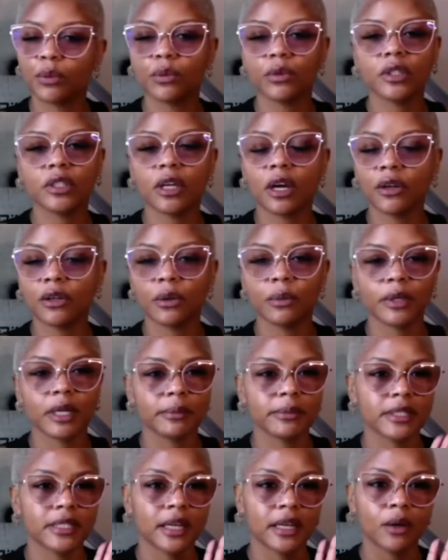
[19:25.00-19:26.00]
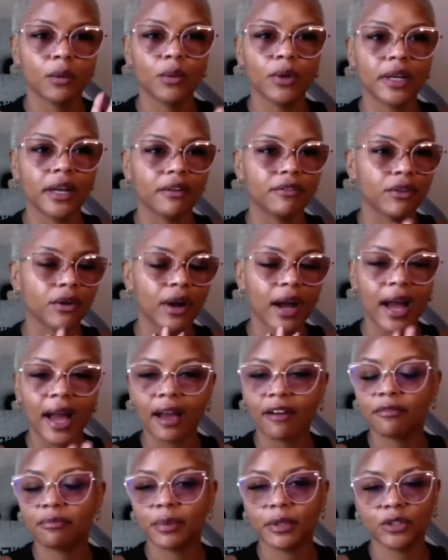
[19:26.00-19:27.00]
Y'all know what I'm saying. Whatever.
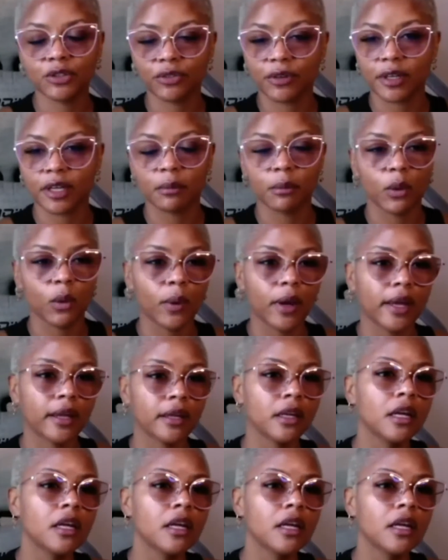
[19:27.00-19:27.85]
I've been drinking my way.